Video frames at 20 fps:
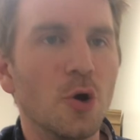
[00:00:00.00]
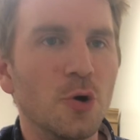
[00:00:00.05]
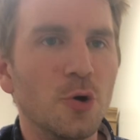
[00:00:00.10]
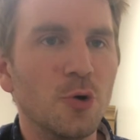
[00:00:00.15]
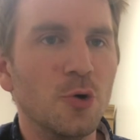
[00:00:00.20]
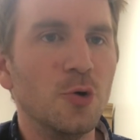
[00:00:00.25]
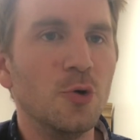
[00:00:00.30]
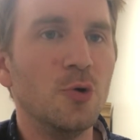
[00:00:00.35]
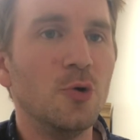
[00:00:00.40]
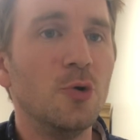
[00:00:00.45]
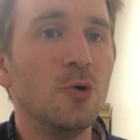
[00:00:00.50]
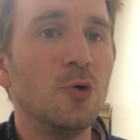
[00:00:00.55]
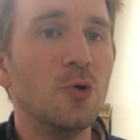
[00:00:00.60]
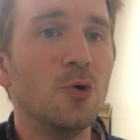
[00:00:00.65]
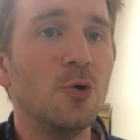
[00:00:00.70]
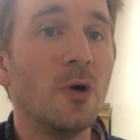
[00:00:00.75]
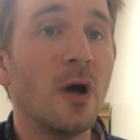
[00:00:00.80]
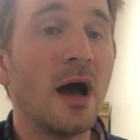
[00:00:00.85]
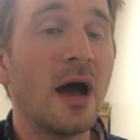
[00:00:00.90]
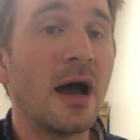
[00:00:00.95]

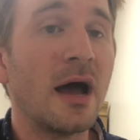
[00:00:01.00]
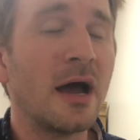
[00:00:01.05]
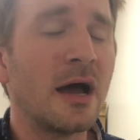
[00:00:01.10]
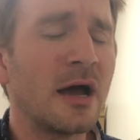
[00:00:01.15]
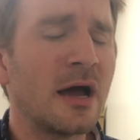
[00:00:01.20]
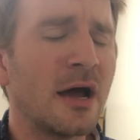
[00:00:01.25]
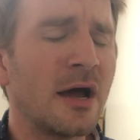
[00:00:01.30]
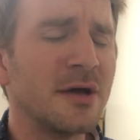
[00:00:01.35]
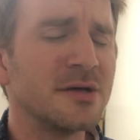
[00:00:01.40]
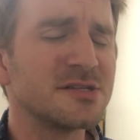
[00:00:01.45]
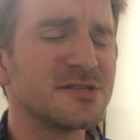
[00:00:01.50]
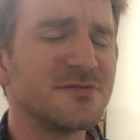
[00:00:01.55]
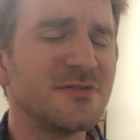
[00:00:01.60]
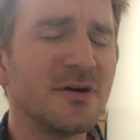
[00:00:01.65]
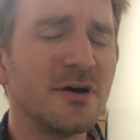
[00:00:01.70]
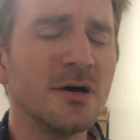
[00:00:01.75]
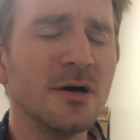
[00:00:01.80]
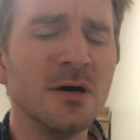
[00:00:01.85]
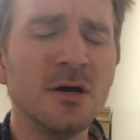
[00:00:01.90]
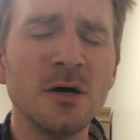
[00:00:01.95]
Who has
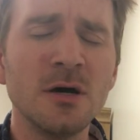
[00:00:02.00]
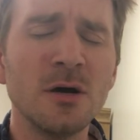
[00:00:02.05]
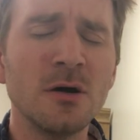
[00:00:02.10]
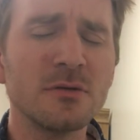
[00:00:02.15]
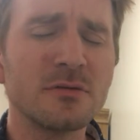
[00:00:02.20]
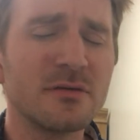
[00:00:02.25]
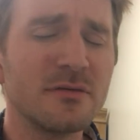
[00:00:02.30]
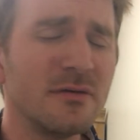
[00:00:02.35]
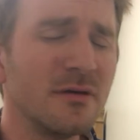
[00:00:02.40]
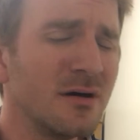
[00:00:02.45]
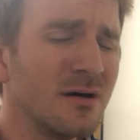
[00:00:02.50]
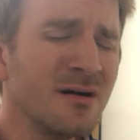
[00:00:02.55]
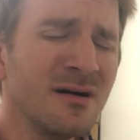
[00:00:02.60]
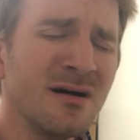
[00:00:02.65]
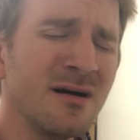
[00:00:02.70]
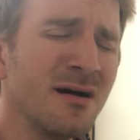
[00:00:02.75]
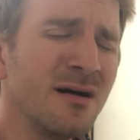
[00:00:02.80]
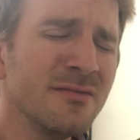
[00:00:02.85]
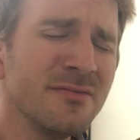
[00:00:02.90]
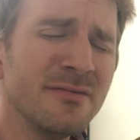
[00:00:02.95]
felt
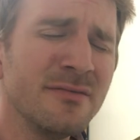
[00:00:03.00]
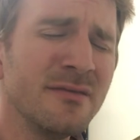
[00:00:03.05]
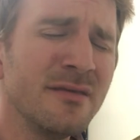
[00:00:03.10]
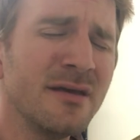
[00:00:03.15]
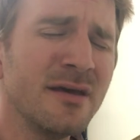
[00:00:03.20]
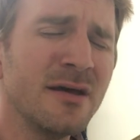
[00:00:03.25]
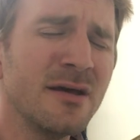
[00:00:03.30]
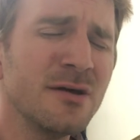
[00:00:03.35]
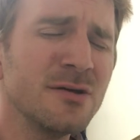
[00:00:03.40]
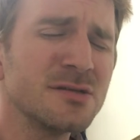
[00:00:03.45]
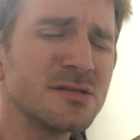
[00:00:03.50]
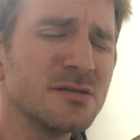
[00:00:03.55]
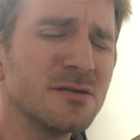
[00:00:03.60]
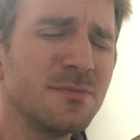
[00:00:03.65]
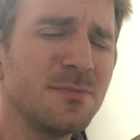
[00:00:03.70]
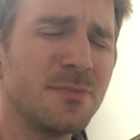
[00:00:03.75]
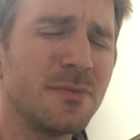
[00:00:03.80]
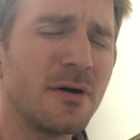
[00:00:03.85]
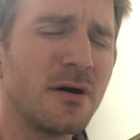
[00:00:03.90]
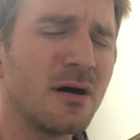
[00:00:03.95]
the nails
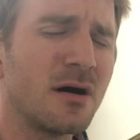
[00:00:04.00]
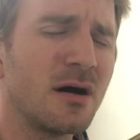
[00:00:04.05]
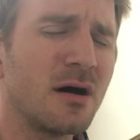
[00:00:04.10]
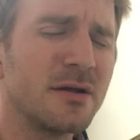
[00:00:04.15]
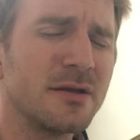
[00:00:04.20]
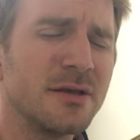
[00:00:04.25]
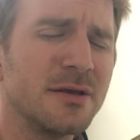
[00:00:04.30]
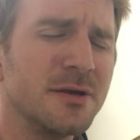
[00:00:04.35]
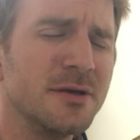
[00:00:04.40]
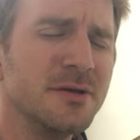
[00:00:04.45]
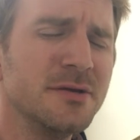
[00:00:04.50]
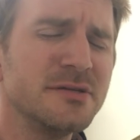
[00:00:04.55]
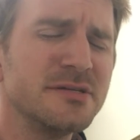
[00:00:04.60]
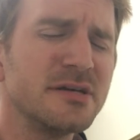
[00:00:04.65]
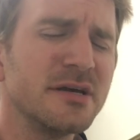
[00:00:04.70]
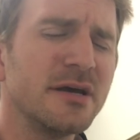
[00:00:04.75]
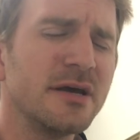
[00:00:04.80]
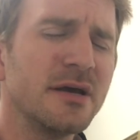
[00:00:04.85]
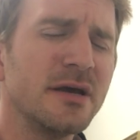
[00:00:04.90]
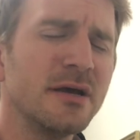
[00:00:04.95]
upon
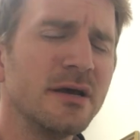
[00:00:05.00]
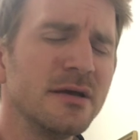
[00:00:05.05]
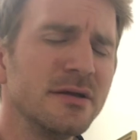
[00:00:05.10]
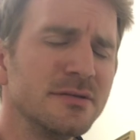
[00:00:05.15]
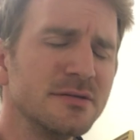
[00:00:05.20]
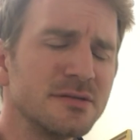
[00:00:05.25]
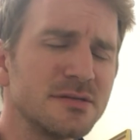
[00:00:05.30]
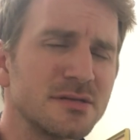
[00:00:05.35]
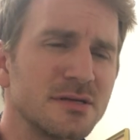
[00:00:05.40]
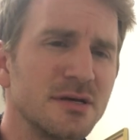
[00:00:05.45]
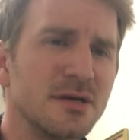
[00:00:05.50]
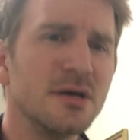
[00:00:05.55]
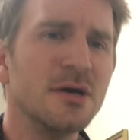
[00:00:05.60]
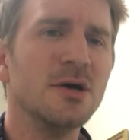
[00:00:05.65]
His hands,